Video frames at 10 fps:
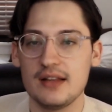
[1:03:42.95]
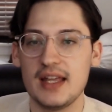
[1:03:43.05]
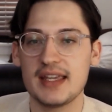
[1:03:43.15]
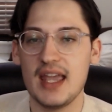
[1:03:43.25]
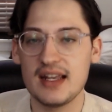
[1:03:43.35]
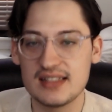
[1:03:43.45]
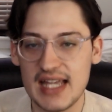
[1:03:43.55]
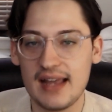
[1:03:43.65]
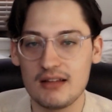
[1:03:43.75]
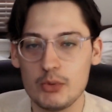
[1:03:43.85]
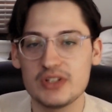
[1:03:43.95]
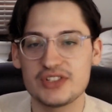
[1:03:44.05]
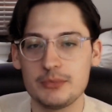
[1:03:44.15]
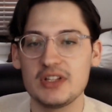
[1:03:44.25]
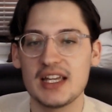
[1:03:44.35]
Like exactly what
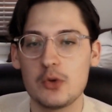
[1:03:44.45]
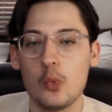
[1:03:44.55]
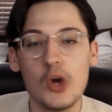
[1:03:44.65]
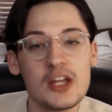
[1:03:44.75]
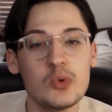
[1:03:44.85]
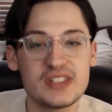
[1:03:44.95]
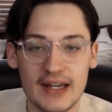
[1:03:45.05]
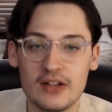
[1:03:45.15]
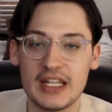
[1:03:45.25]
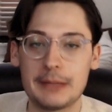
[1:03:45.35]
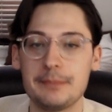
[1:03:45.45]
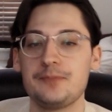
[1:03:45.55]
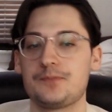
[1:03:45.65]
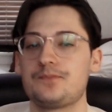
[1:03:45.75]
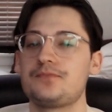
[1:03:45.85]
someone like Wing would tell him.
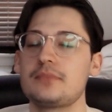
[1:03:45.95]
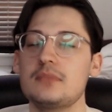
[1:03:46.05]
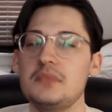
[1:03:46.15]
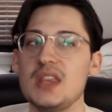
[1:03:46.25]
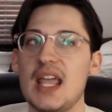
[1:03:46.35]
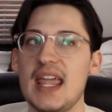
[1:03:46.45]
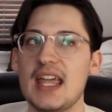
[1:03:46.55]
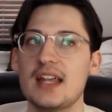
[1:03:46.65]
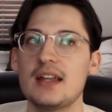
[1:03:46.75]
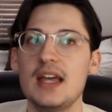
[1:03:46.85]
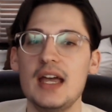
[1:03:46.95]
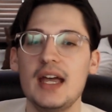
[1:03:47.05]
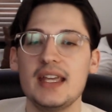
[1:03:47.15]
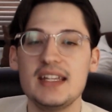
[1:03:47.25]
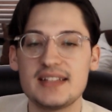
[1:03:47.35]
And
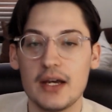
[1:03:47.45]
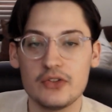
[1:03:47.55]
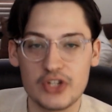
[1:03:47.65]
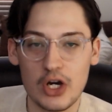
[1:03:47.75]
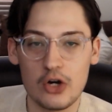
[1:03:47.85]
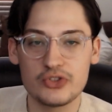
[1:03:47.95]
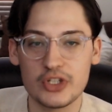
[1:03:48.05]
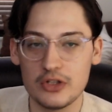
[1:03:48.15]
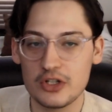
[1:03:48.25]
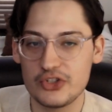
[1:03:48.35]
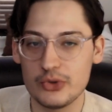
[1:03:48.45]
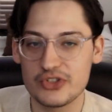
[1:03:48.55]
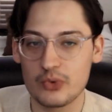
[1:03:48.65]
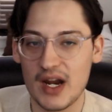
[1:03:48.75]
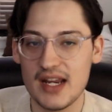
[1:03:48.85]
he tells Gon to look to
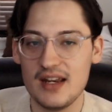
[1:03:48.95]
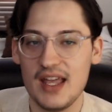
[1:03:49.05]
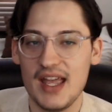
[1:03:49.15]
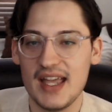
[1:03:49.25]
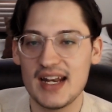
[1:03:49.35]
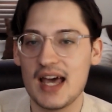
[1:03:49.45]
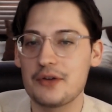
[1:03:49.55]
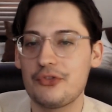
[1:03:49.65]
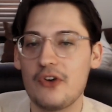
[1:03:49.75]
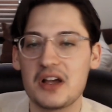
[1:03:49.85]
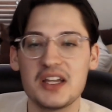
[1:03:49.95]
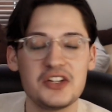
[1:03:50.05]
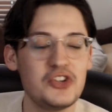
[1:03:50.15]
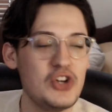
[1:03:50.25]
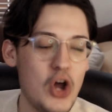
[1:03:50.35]
his right, and out of
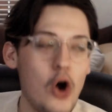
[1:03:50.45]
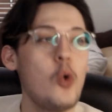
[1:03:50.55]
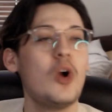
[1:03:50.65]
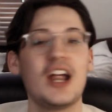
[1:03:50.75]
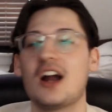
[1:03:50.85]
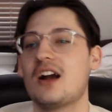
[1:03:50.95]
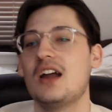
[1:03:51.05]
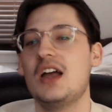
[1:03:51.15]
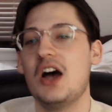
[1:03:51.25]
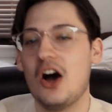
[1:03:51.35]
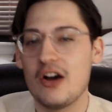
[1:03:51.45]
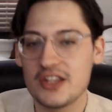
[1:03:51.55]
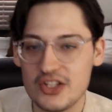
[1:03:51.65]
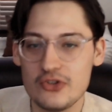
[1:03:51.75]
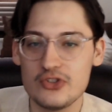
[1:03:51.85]
fucking nowhere, a
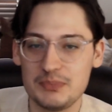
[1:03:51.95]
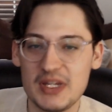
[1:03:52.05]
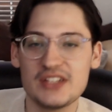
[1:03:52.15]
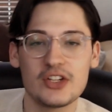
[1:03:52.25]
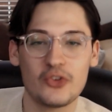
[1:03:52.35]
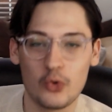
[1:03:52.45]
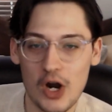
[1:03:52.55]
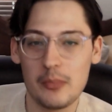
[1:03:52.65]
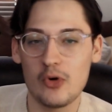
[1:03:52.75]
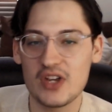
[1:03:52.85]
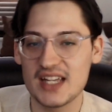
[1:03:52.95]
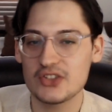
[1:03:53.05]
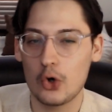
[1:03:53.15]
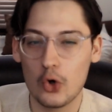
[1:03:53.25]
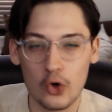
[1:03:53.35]
huge piece of rubble
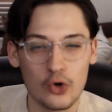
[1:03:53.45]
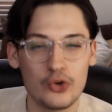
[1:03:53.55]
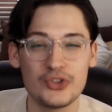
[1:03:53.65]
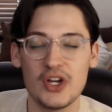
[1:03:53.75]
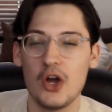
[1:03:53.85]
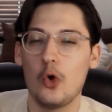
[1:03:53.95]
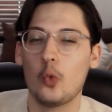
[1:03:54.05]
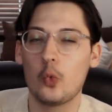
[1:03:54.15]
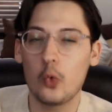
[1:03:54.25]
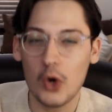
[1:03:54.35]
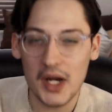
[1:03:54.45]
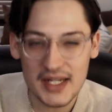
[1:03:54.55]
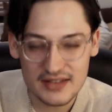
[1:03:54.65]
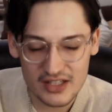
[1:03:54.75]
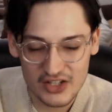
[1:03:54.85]
gets hurled
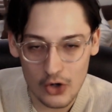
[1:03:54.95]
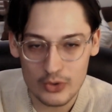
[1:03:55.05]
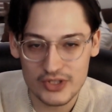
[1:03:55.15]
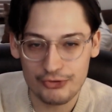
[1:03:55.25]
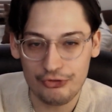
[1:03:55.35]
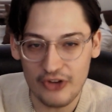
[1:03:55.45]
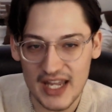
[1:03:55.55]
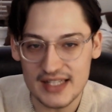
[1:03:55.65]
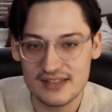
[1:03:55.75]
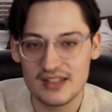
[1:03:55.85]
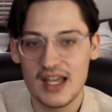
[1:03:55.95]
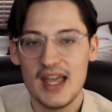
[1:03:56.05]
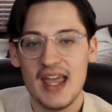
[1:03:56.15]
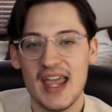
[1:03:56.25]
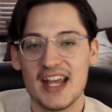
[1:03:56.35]
right to Gon's face.
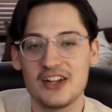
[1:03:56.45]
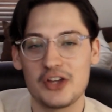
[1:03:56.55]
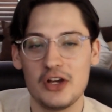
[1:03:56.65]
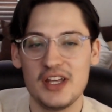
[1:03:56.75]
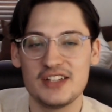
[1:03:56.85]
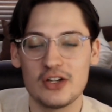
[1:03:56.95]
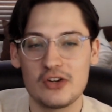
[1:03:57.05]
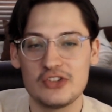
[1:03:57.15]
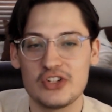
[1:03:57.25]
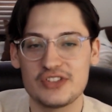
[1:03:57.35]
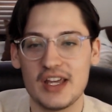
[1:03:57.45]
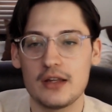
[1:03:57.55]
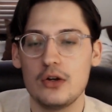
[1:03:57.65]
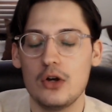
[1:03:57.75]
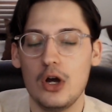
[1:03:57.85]
And is just like,
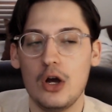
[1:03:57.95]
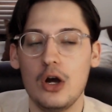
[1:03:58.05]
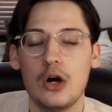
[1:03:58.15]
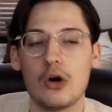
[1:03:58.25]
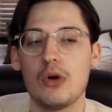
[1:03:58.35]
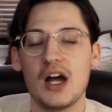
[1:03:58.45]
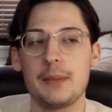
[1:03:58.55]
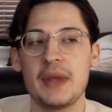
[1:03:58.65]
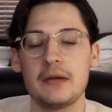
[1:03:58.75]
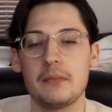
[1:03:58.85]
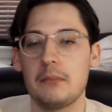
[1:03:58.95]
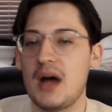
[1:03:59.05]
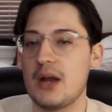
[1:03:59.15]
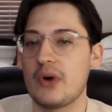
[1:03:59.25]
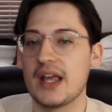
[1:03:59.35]
oh, I meant
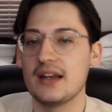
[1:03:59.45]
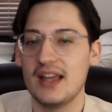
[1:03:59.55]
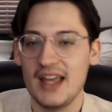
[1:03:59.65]
my right.